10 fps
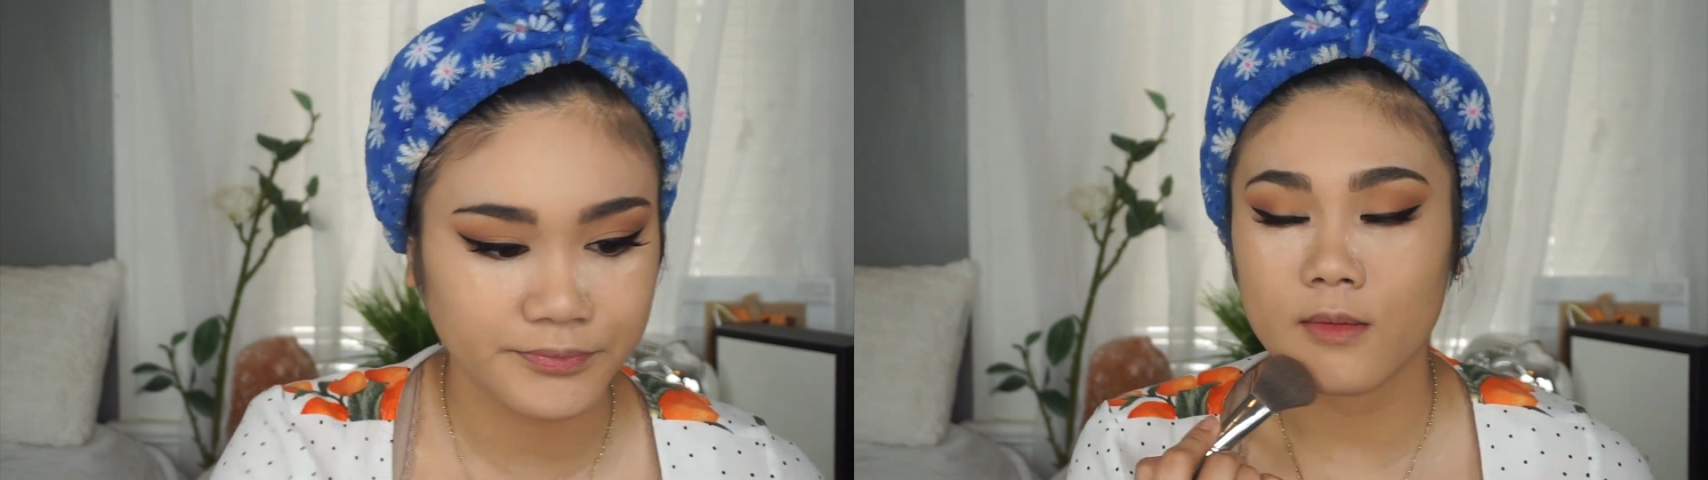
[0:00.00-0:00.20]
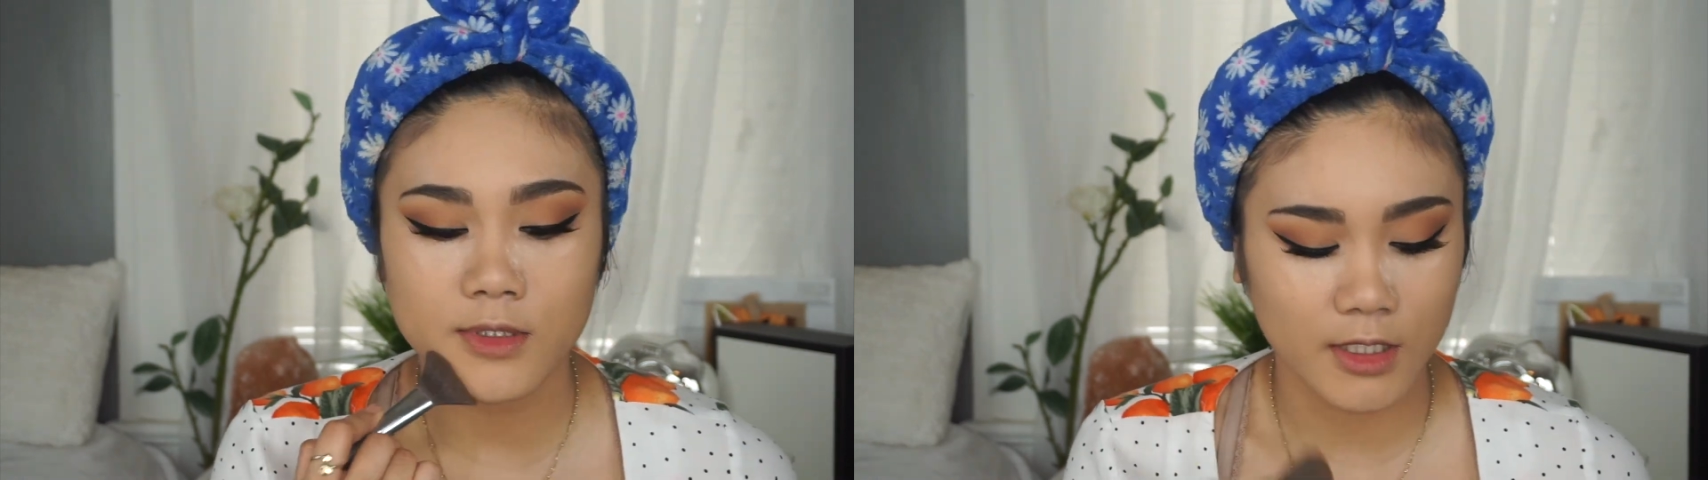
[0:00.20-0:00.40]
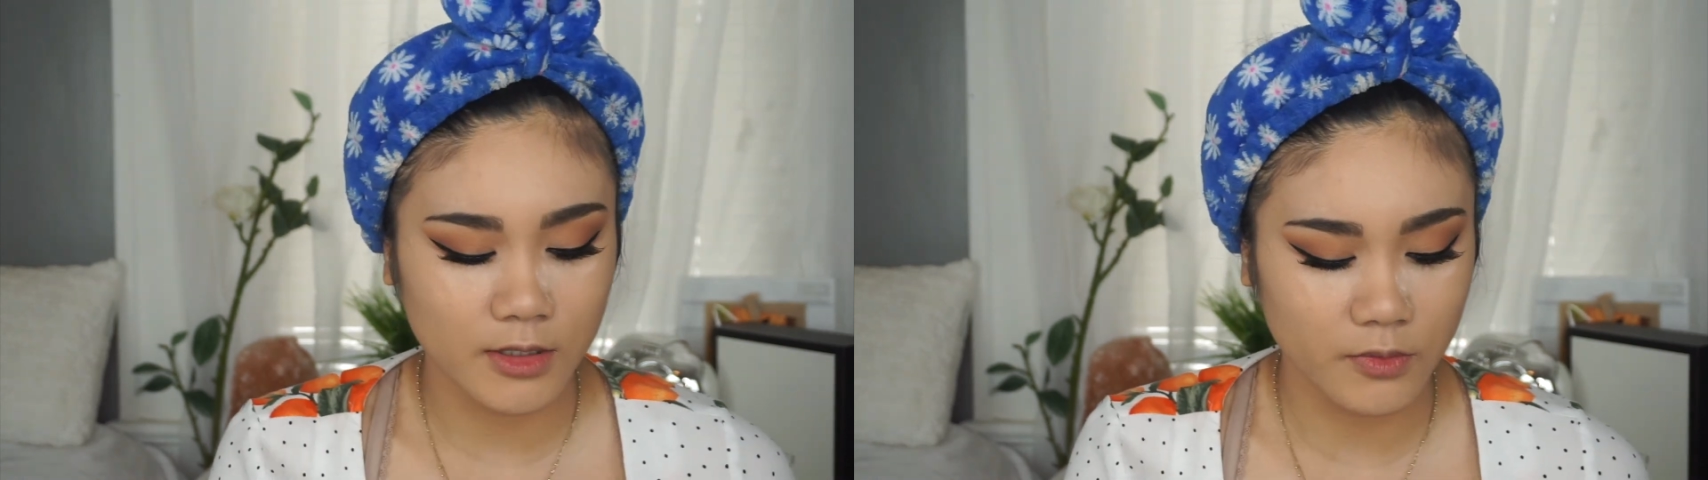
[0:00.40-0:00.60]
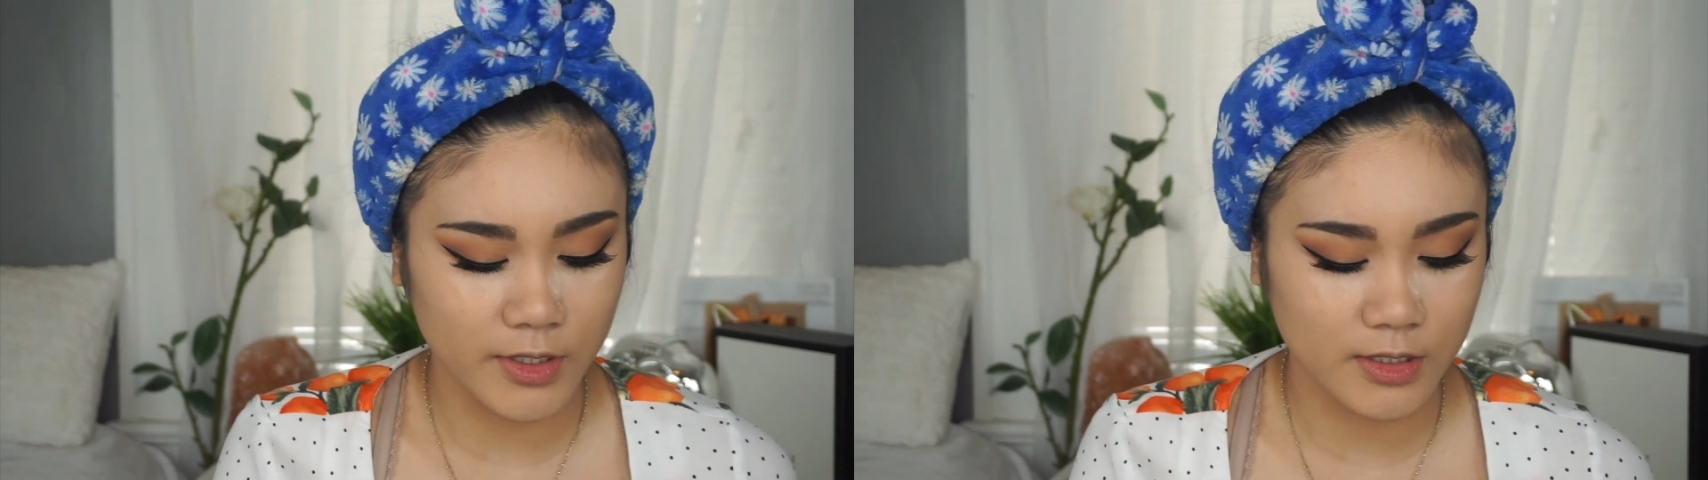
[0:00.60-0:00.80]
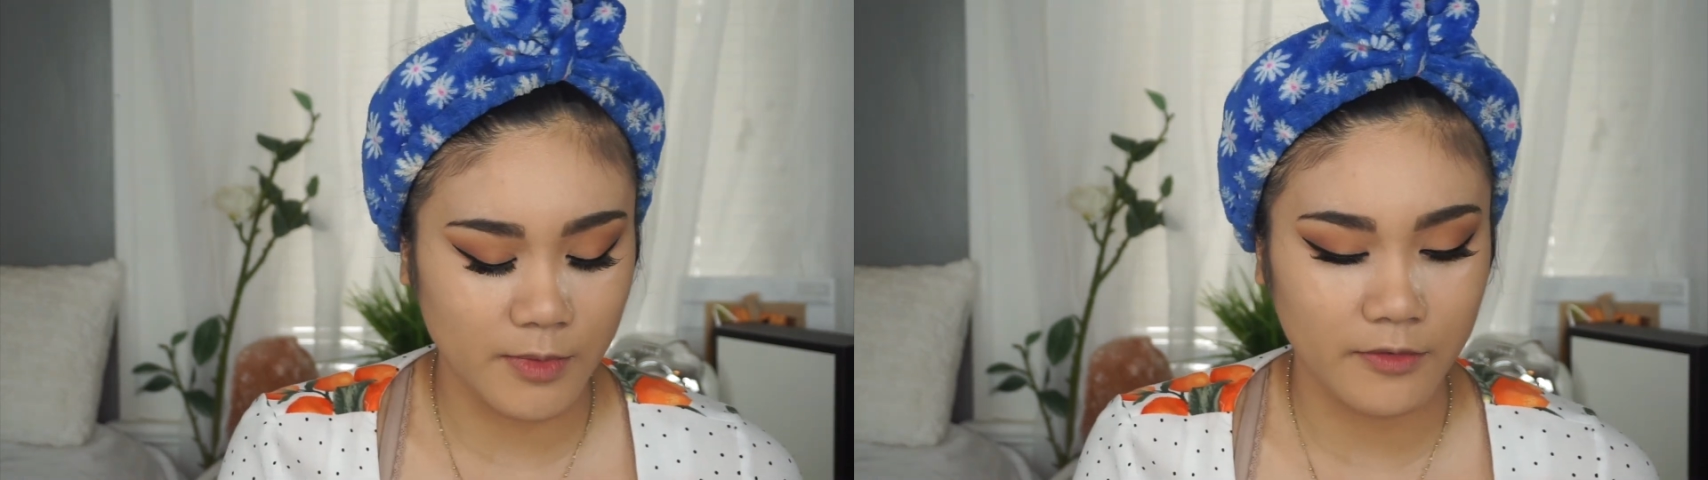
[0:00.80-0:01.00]
I'm setting the
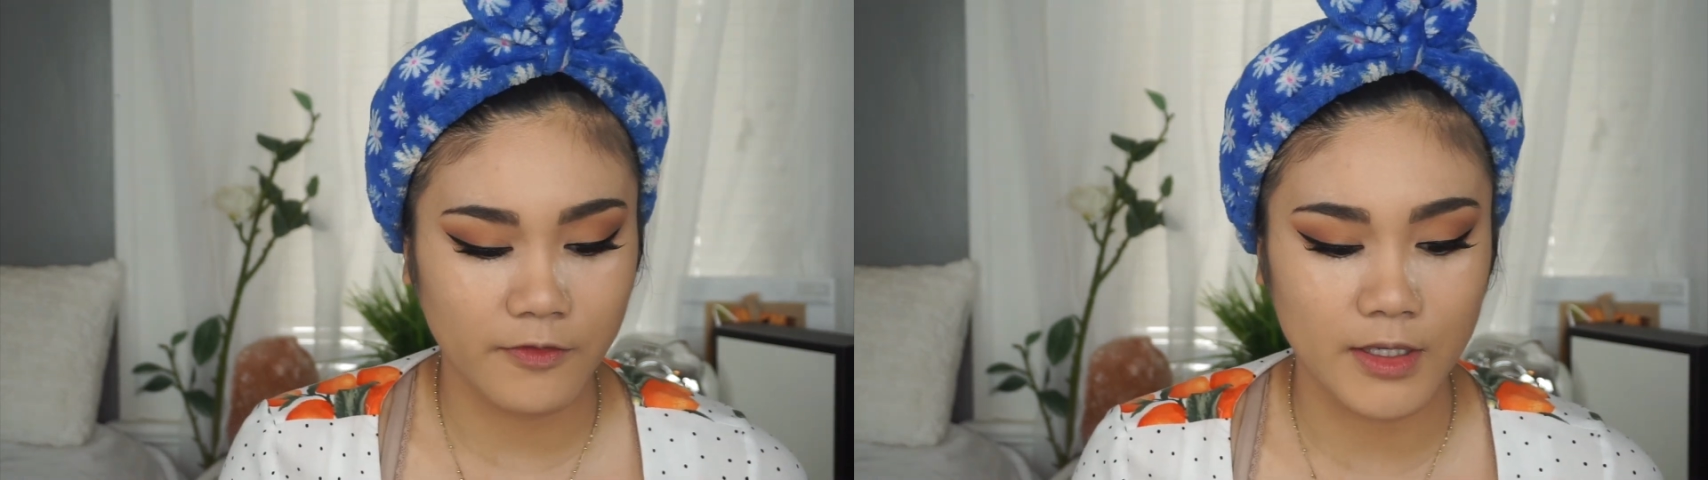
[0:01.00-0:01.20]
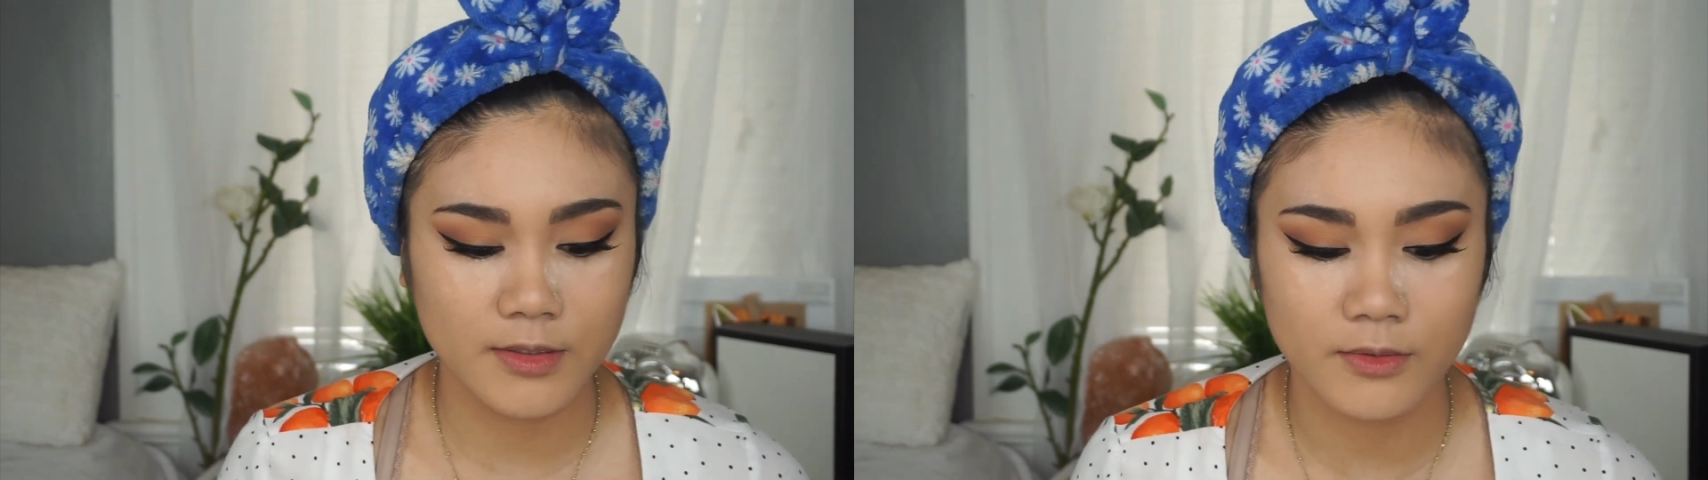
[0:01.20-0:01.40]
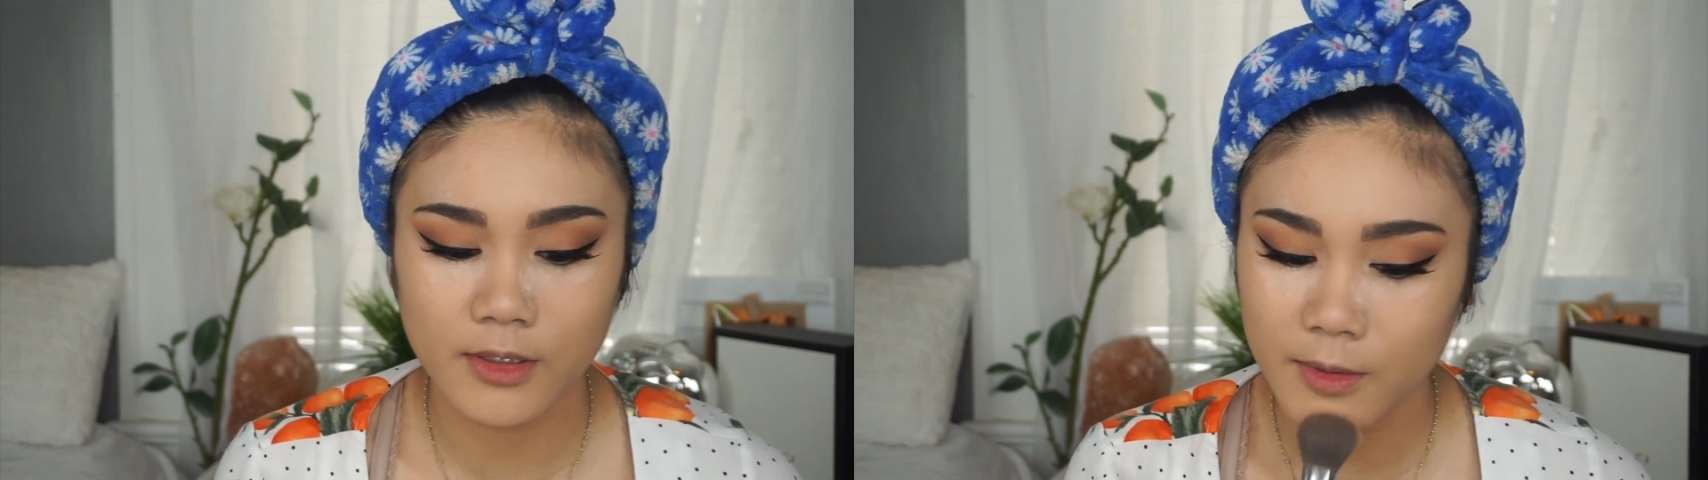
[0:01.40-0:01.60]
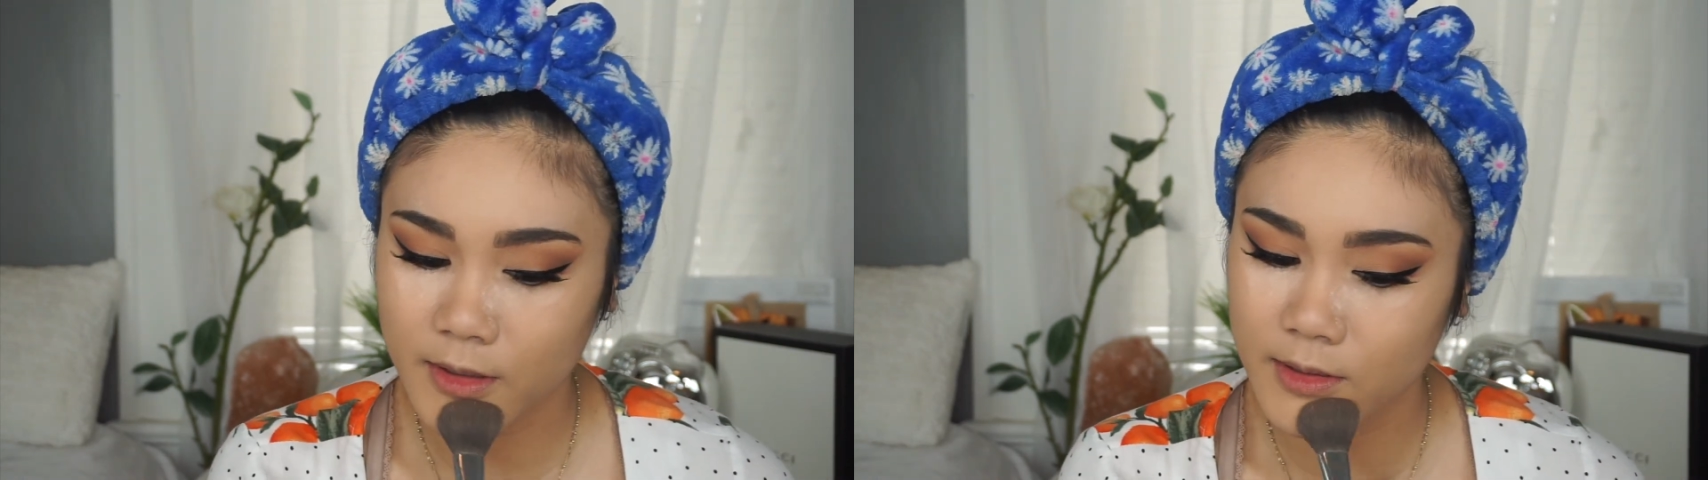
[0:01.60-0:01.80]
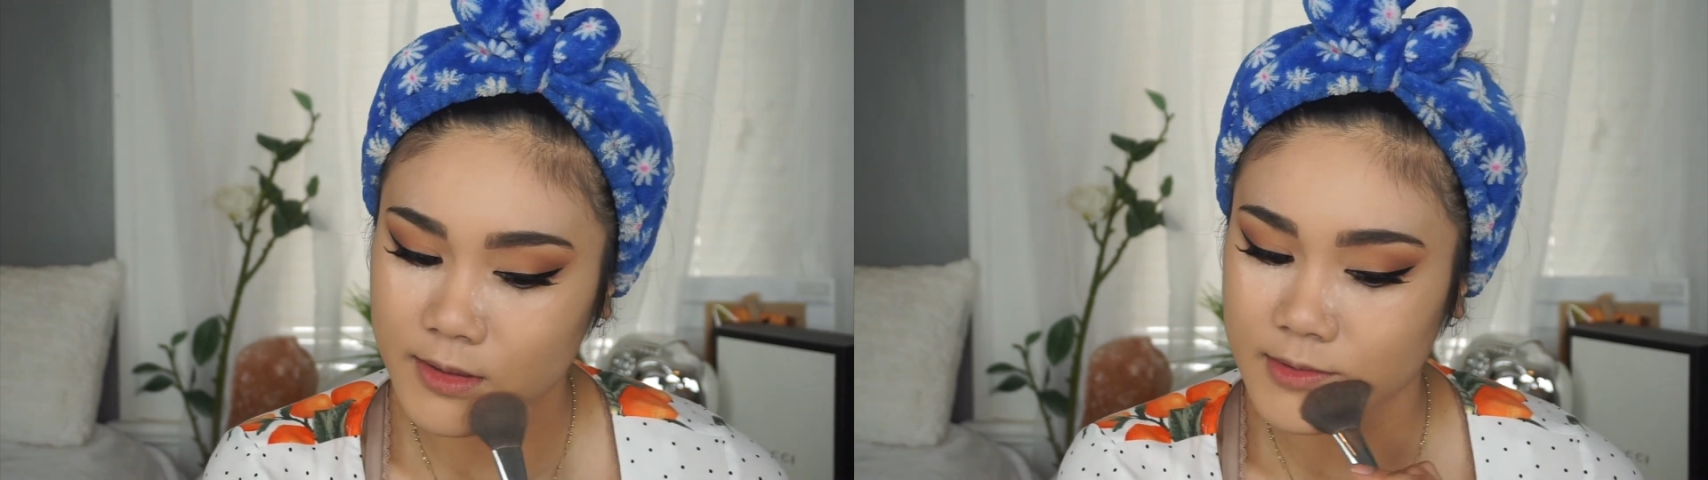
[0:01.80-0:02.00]
rest of my face only
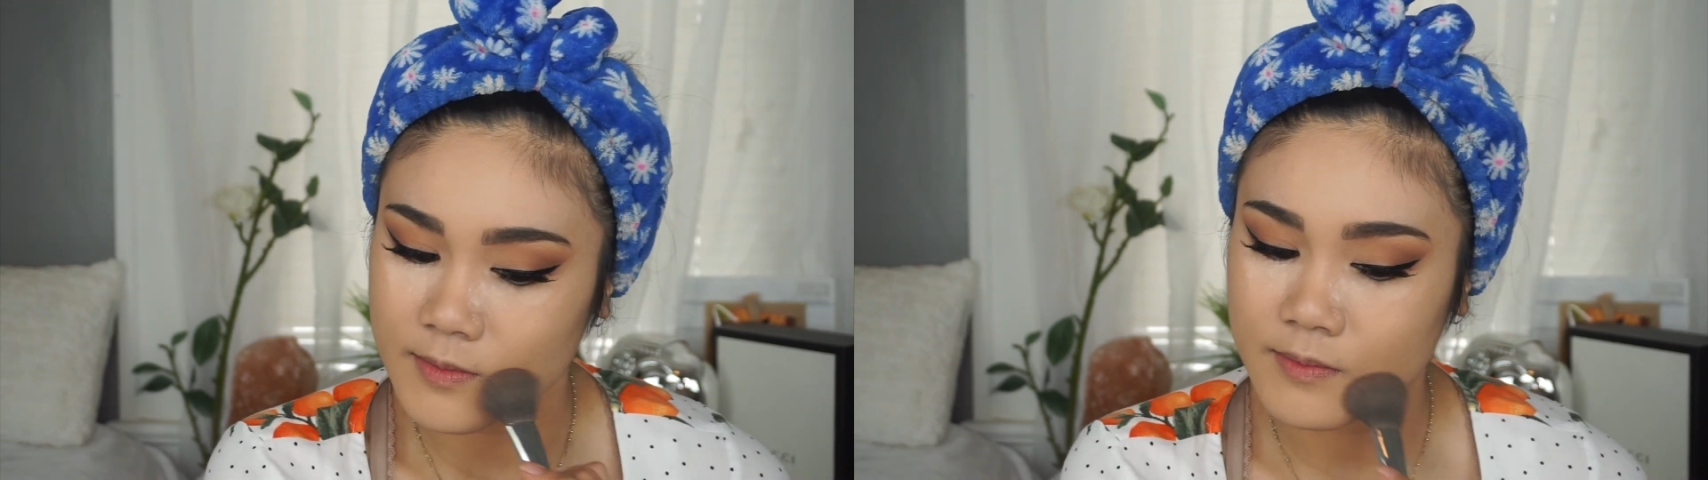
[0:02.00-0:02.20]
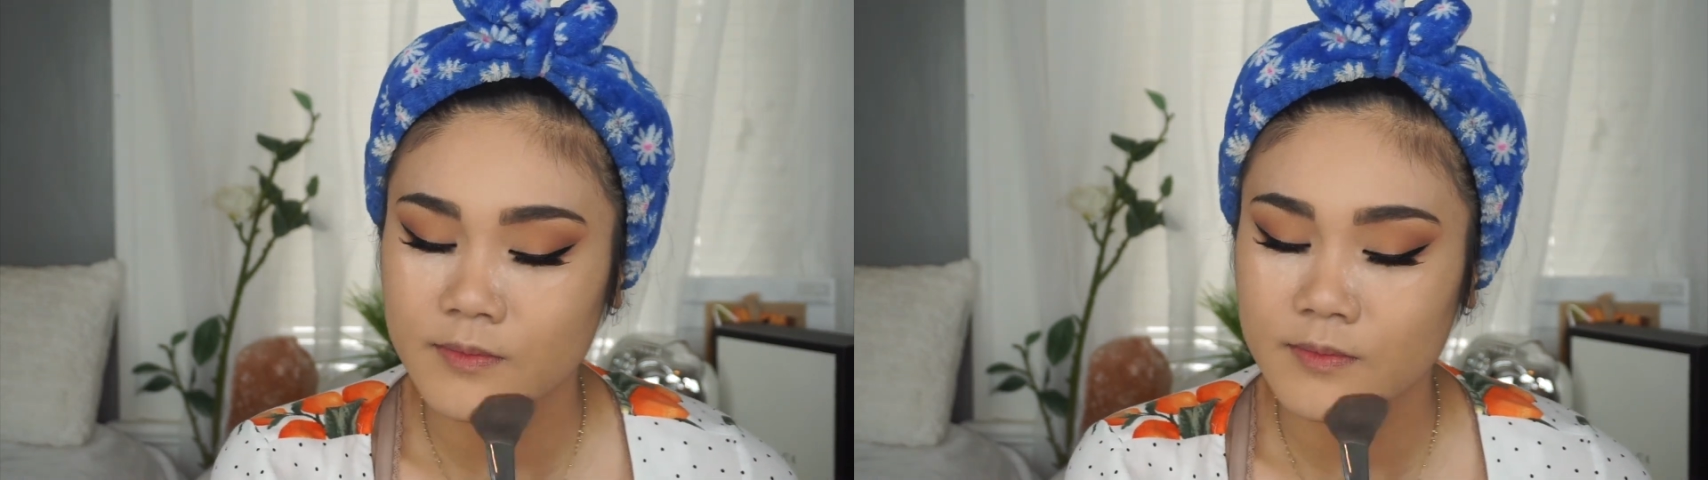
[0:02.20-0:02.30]
because